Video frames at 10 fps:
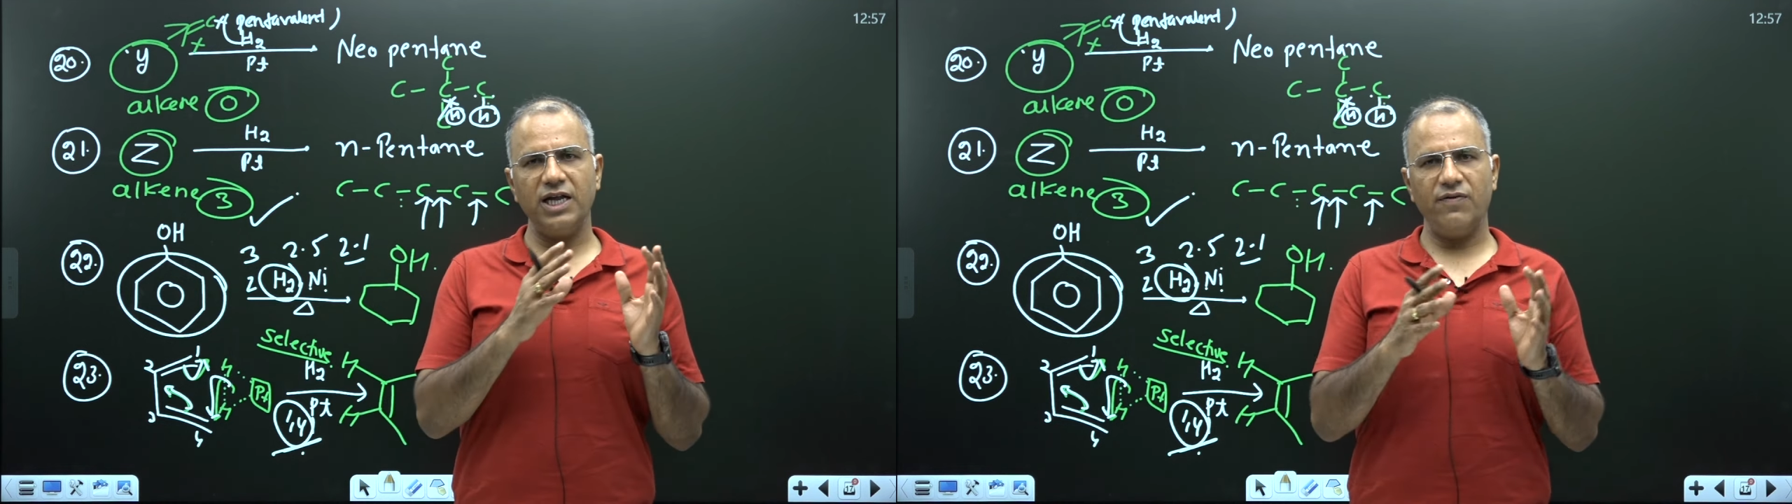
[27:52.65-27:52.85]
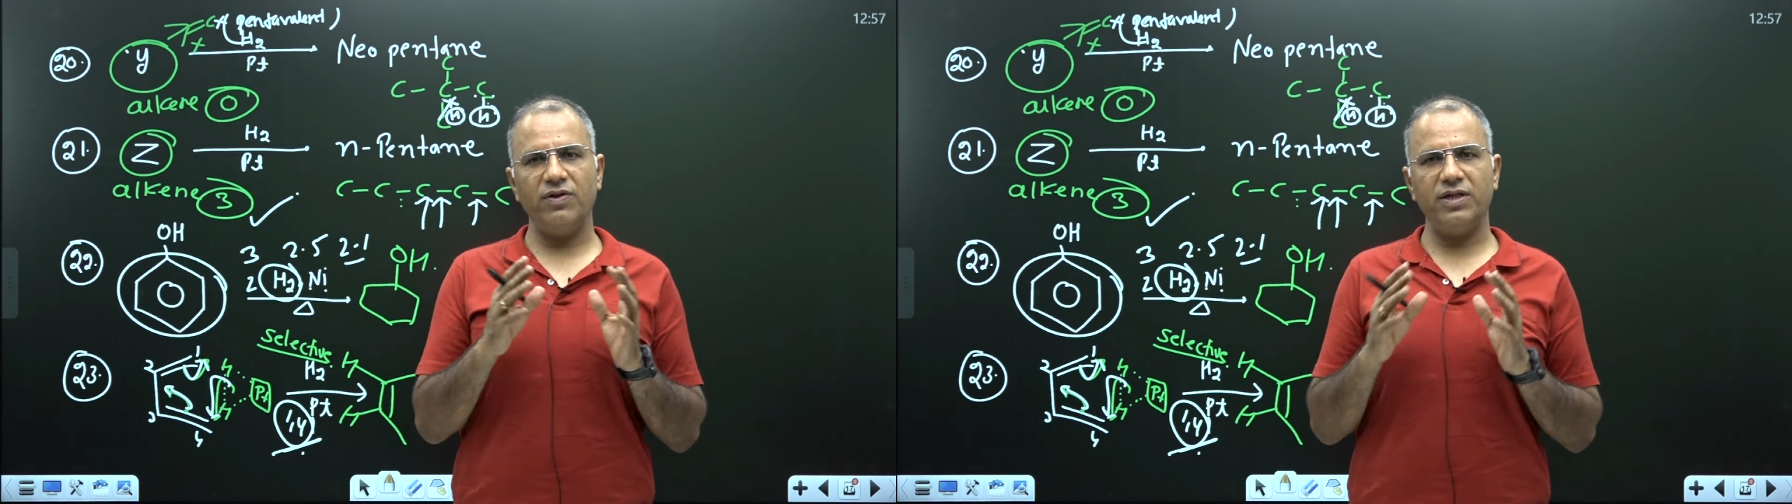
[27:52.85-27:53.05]

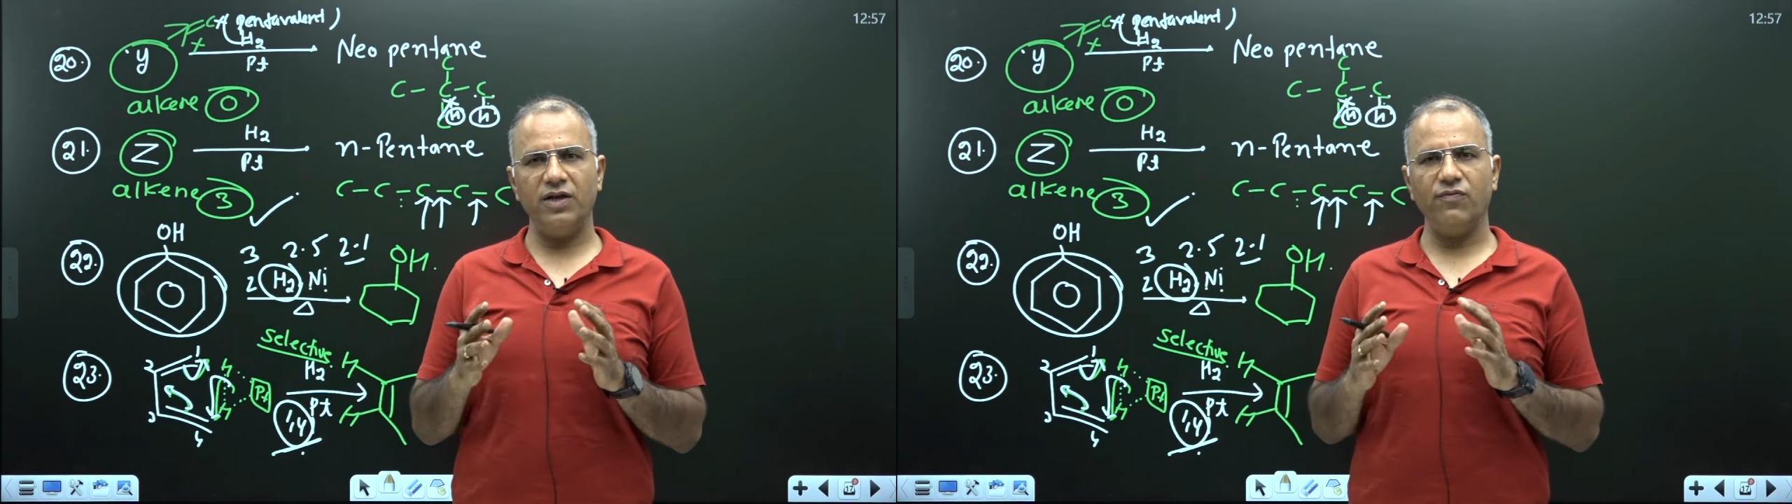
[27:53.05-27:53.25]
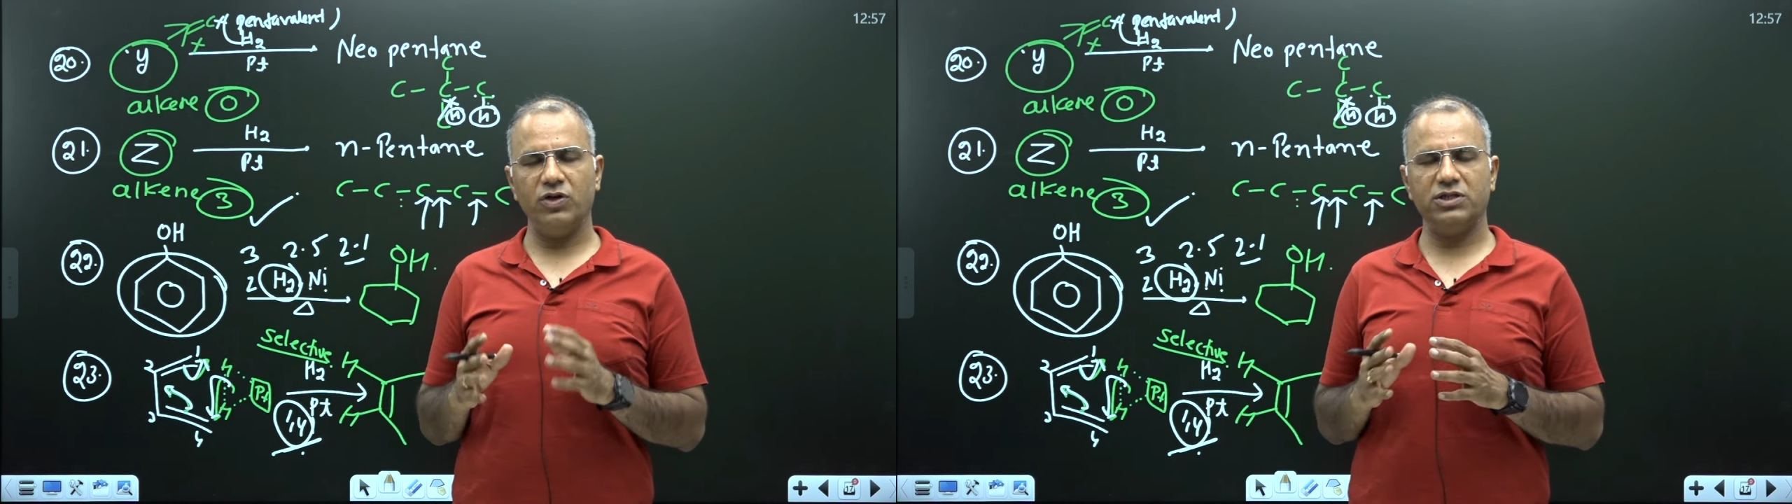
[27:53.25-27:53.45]

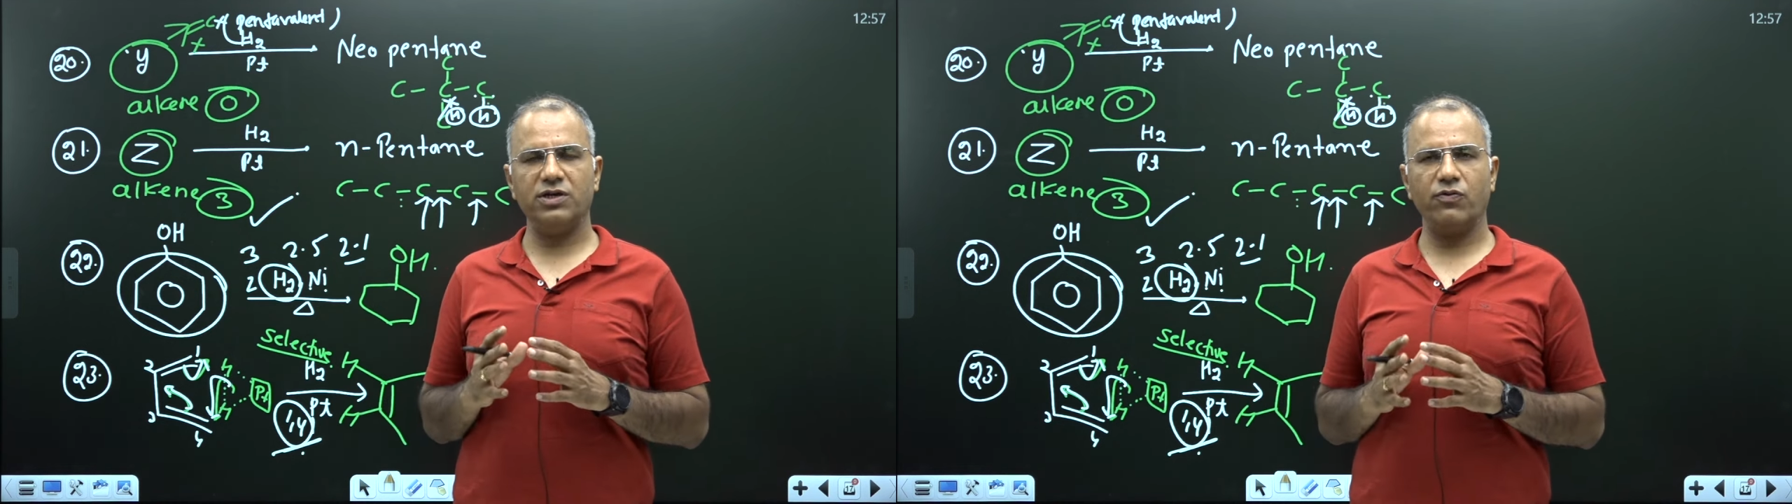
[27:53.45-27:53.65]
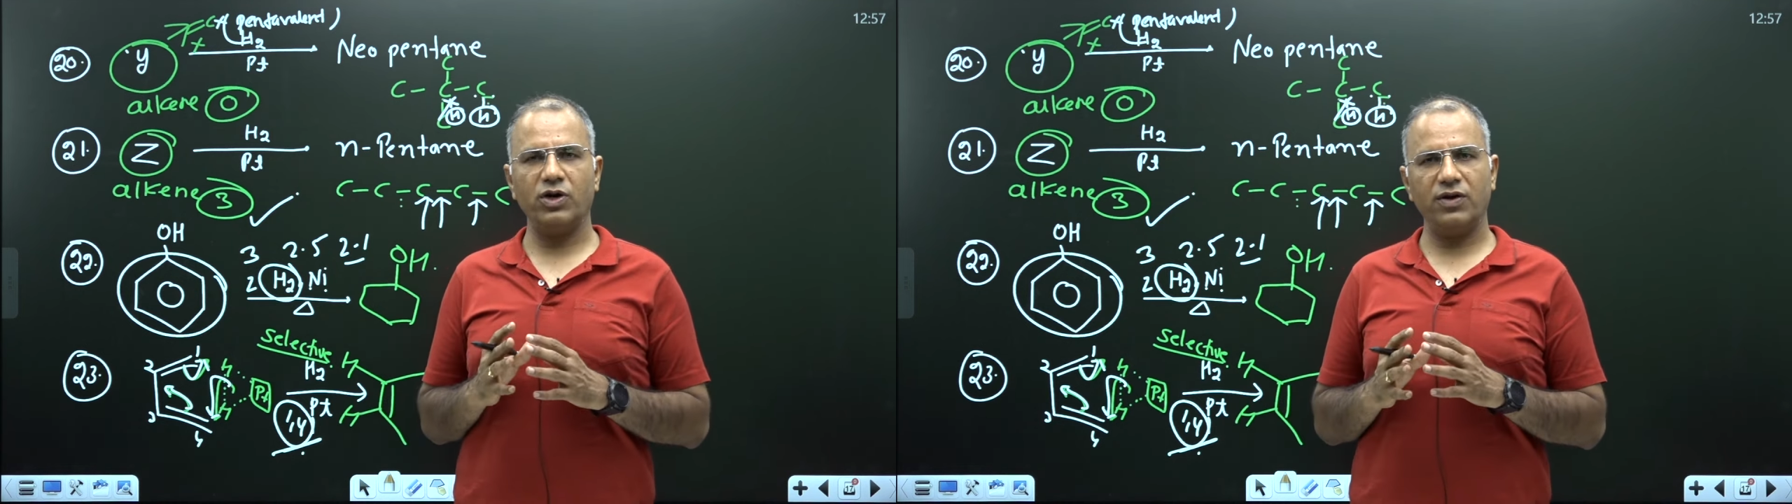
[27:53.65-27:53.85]
everything
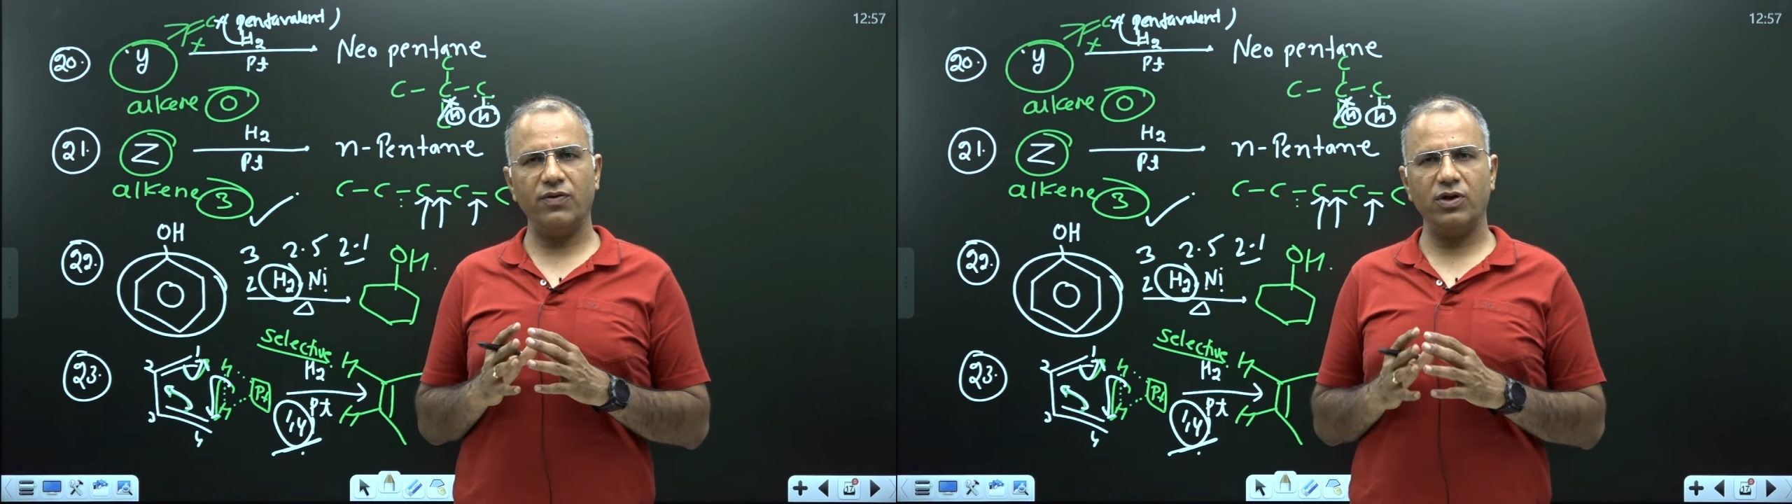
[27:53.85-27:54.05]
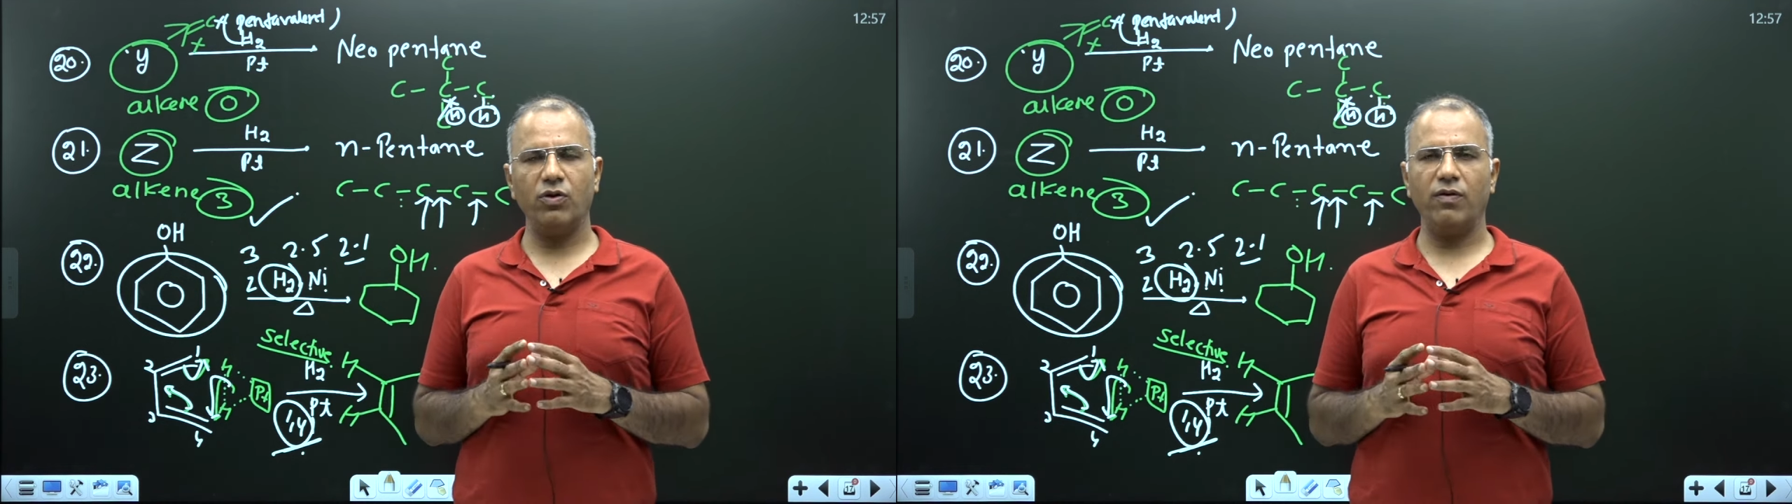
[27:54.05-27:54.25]

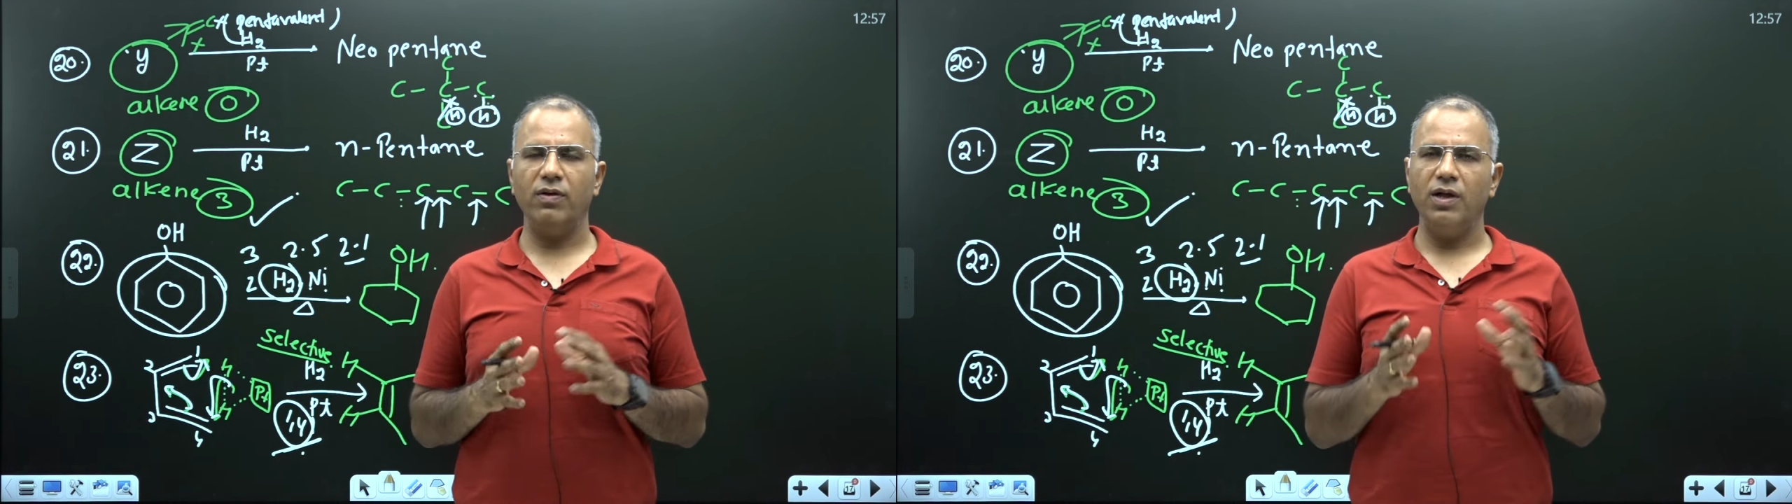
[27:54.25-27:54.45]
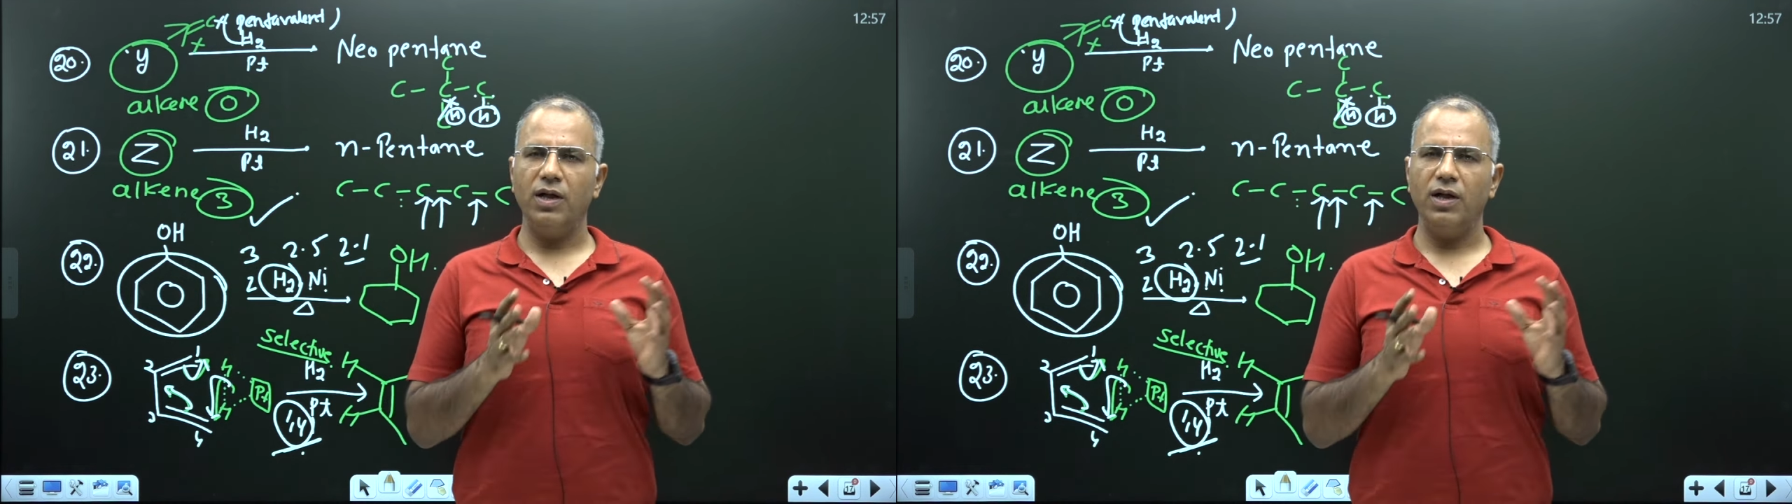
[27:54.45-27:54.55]
whatever you have